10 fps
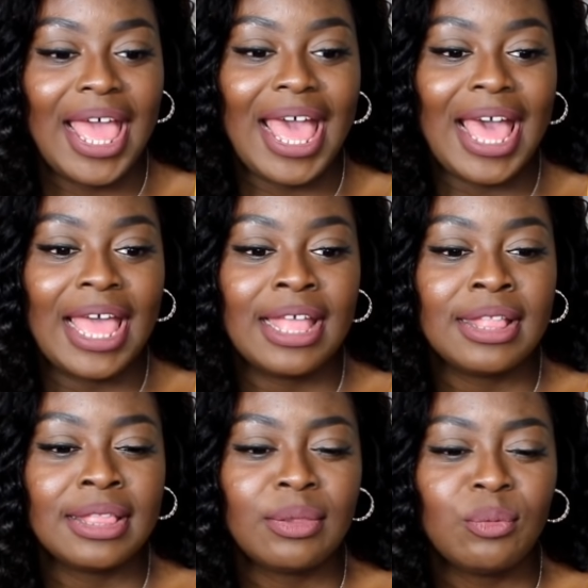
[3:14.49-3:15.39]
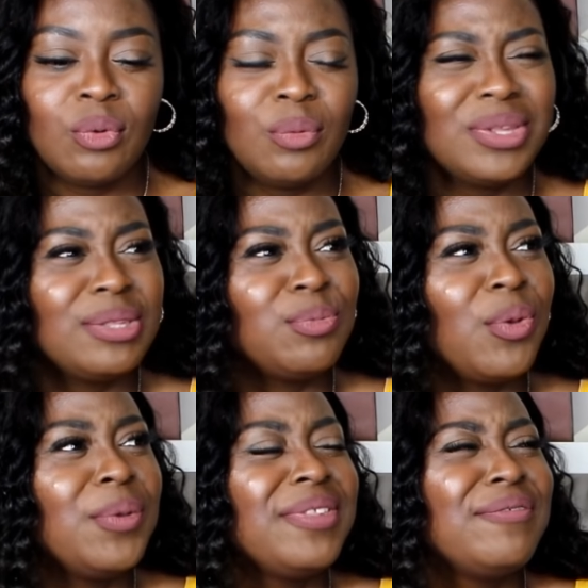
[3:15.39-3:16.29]
And where was
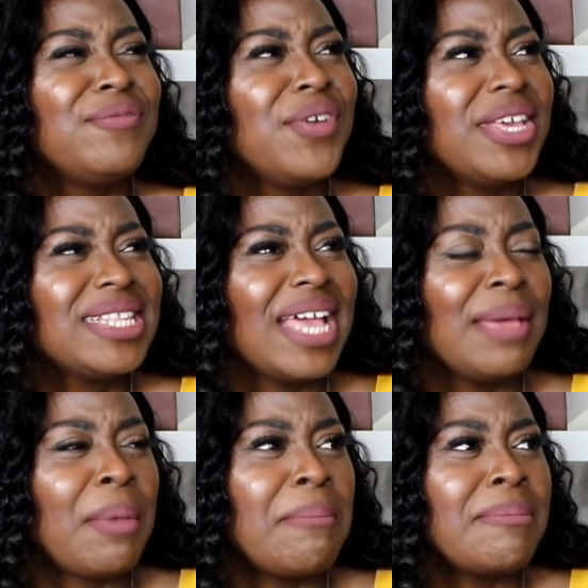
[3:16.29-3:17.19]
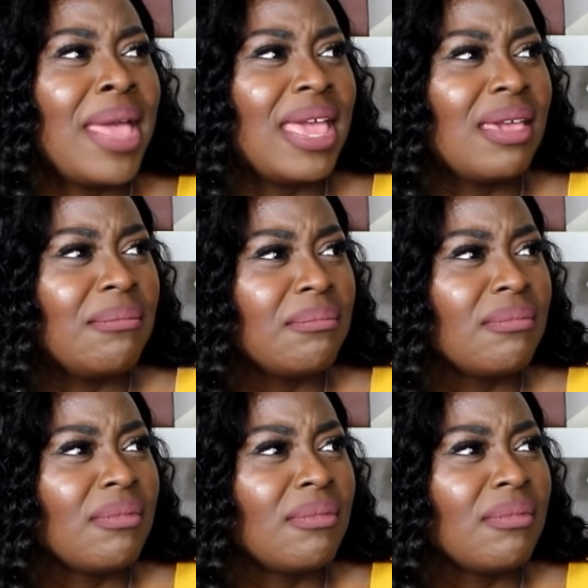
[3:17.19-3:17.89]
the first time I met him?